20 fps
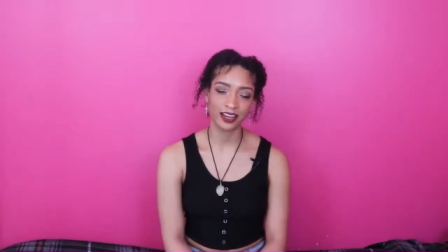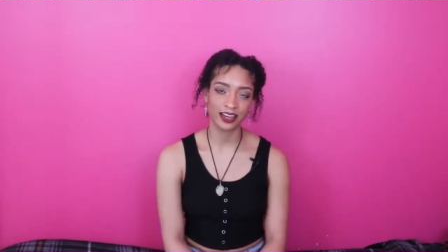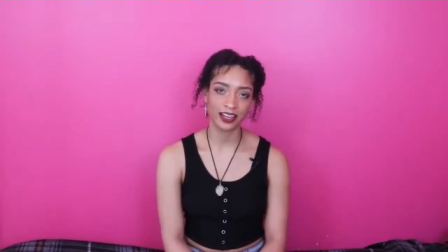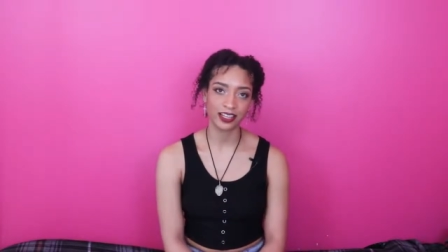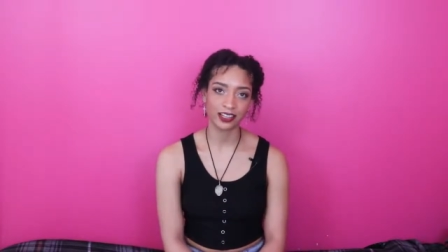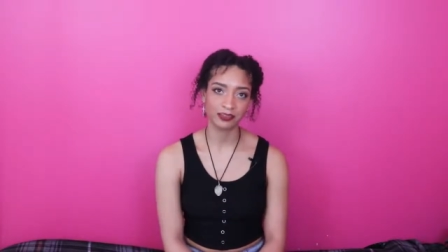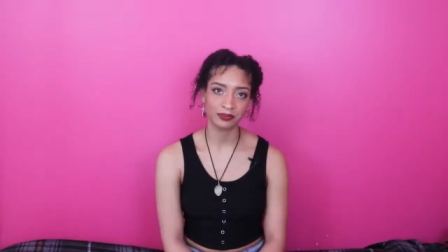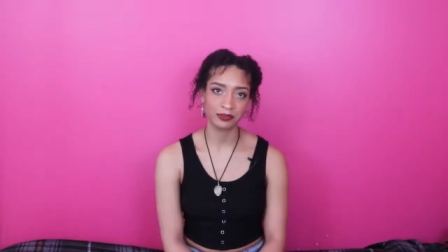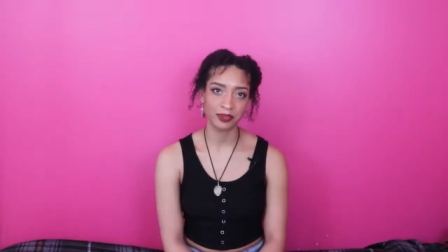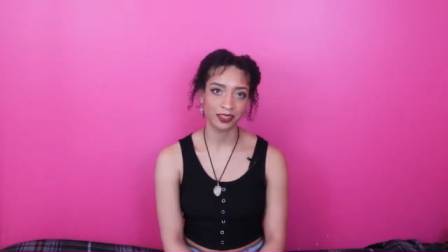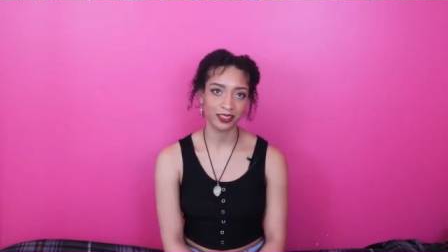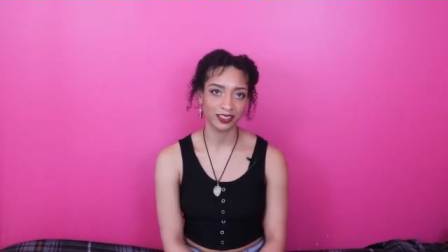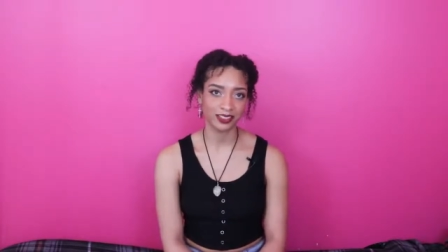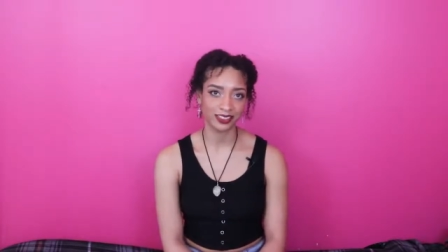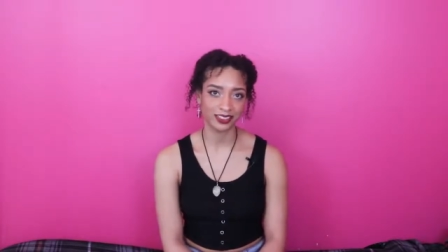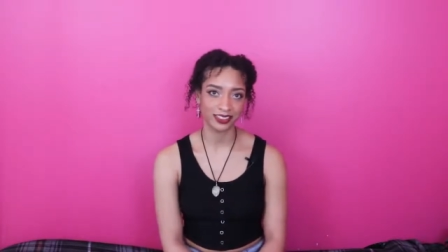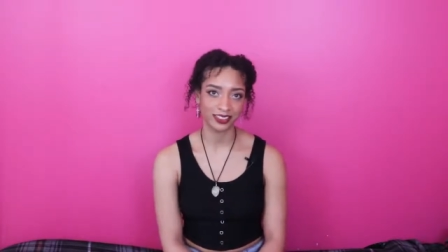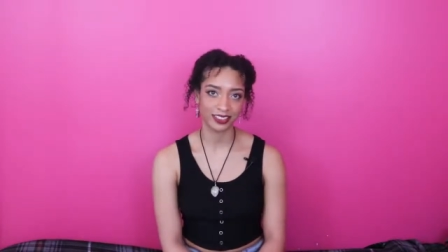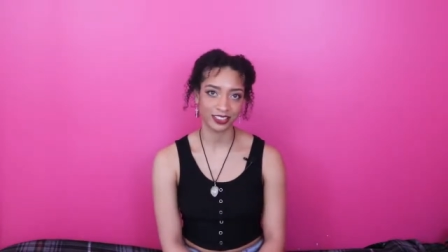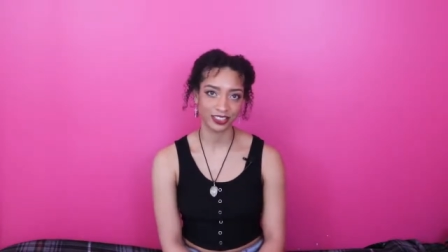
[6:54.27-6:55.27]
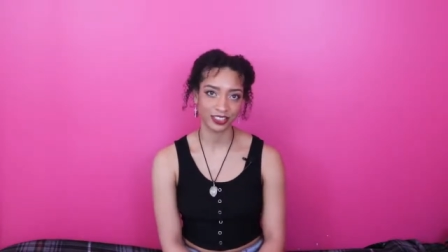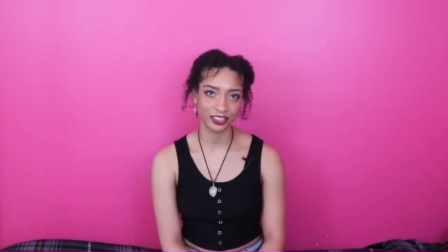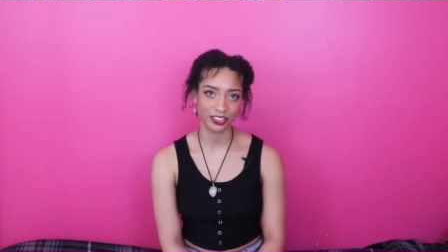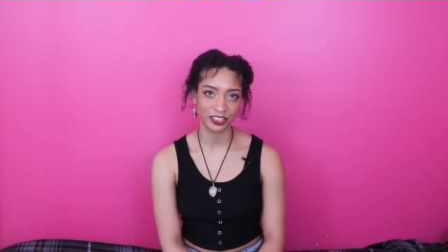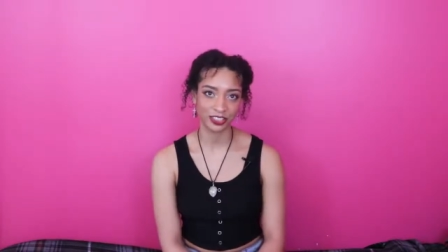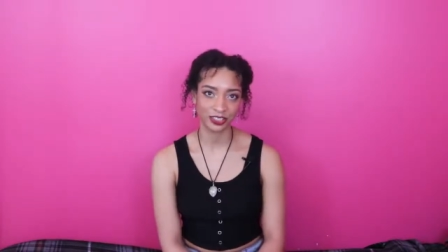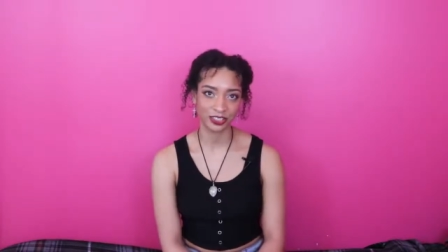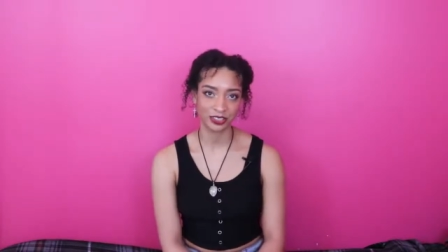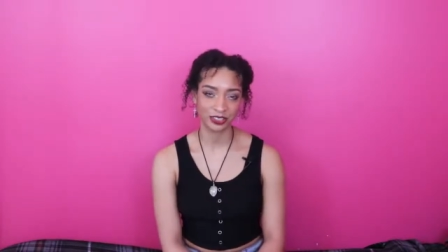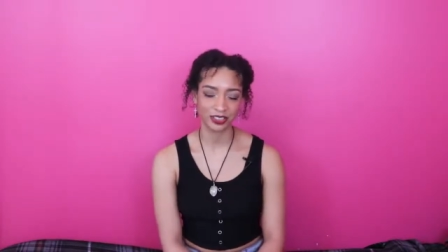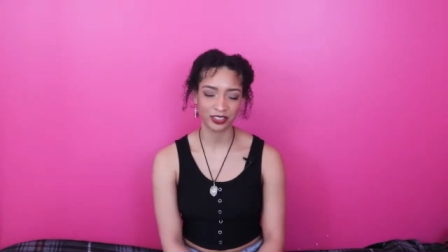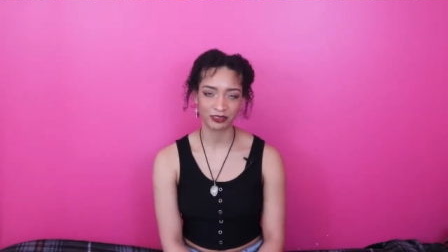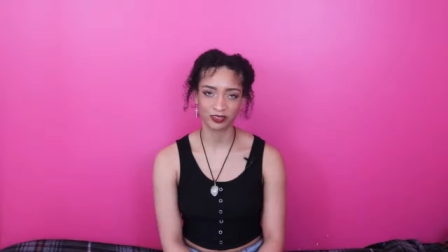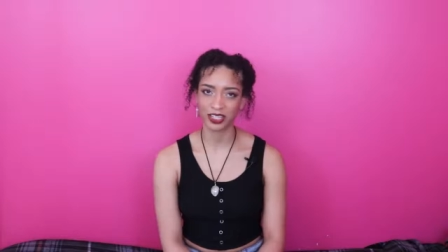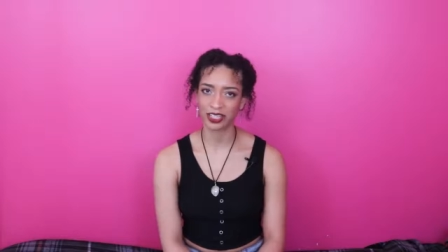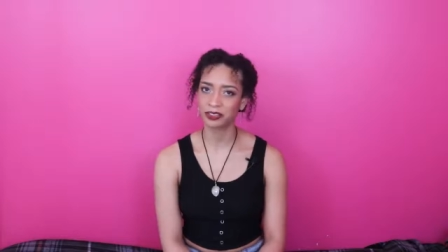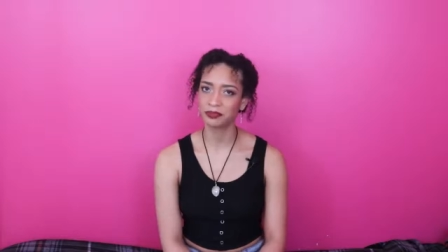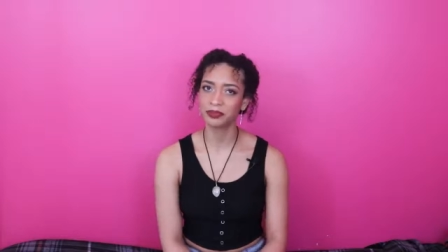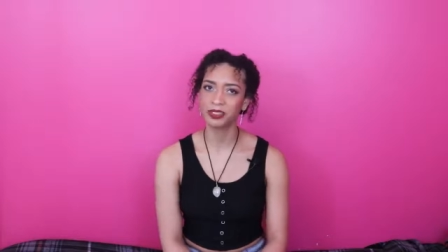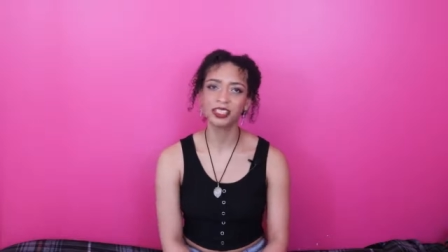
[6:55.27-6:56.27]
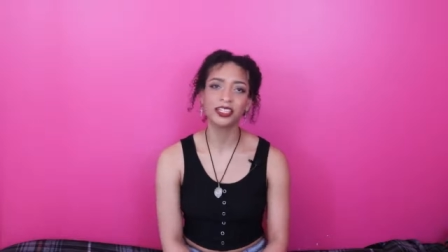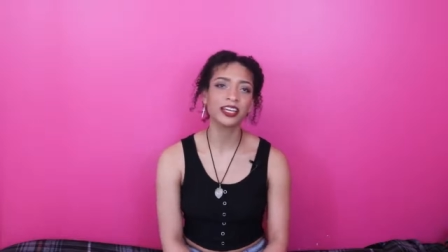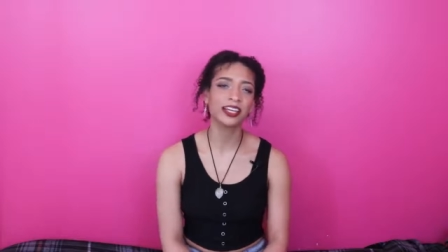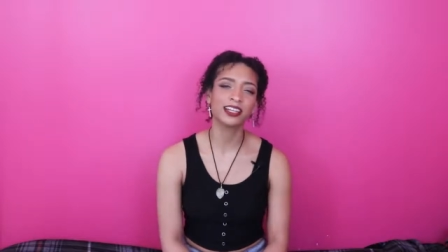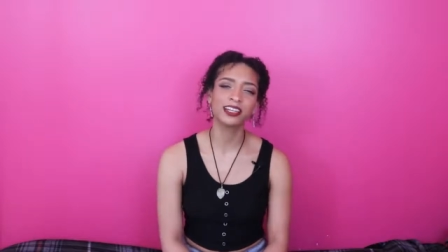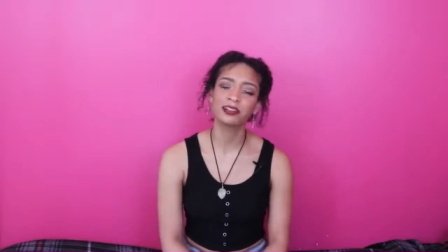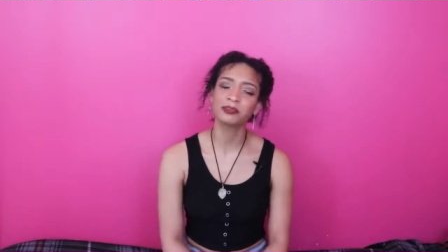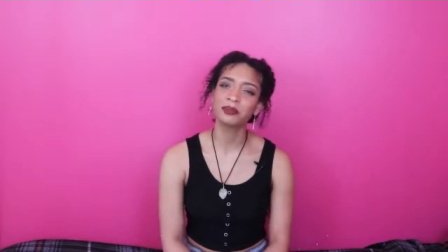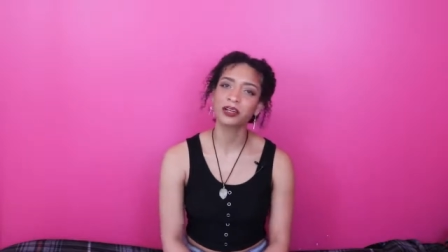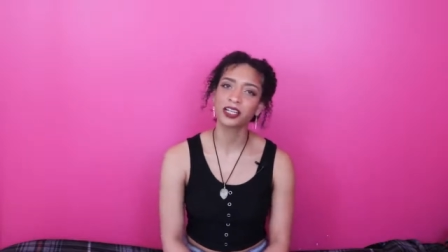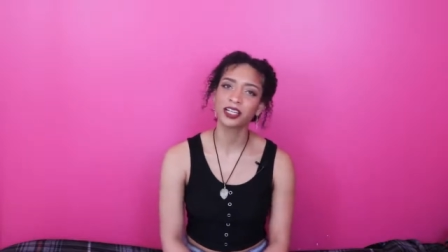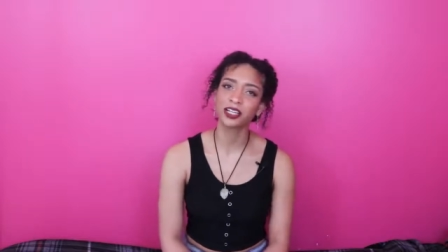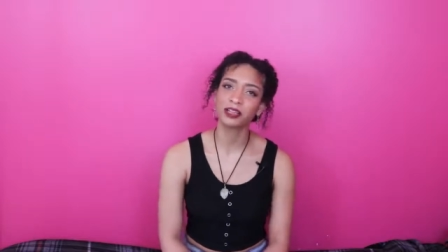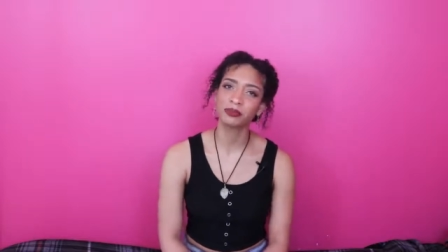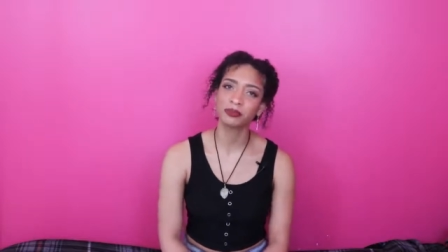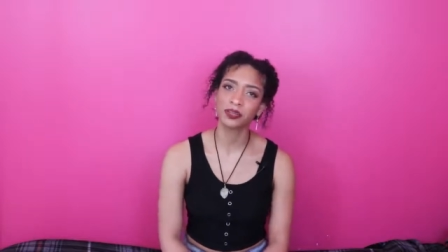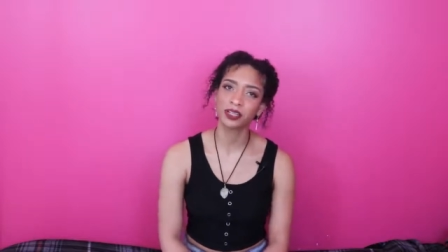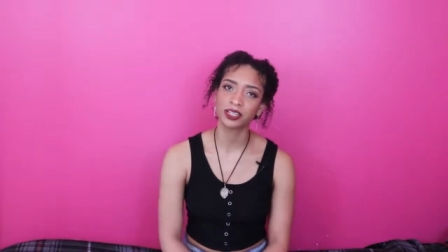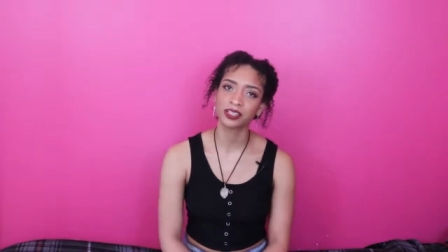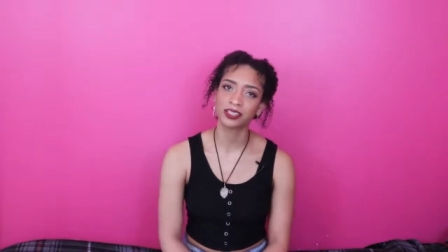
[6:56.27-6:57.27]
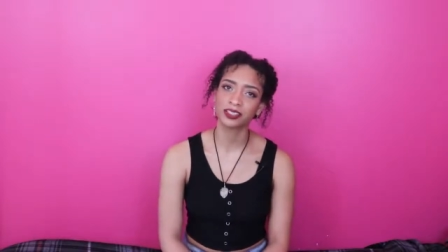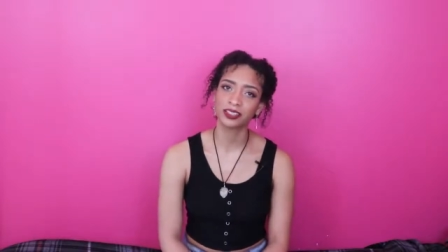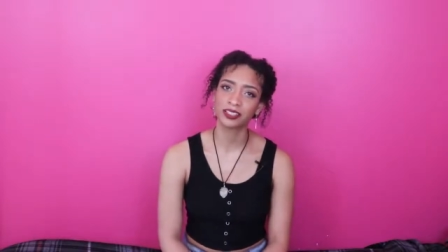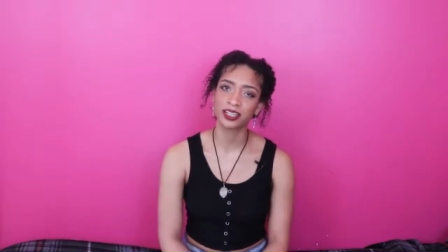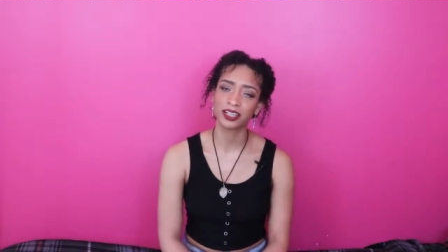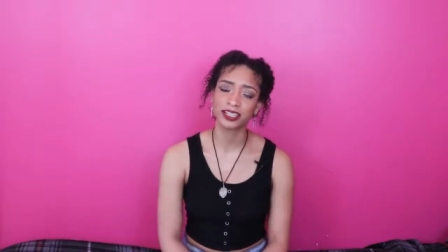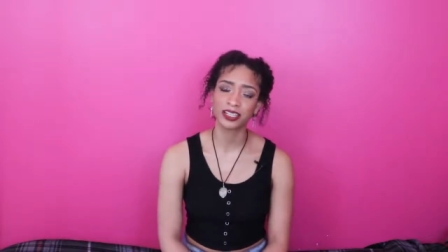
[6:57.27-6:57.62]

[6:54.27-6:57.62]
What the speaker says: I've been listening to and recommend to anybody with